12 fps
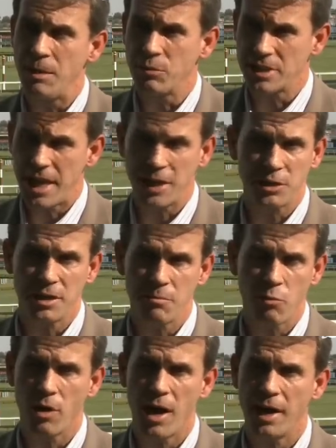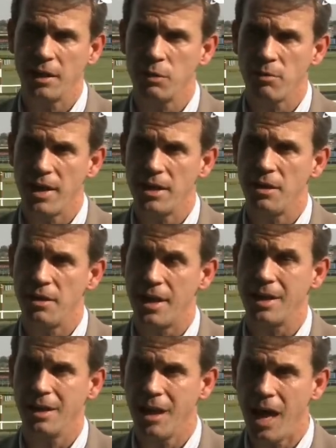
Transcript: It was actually more highly rated than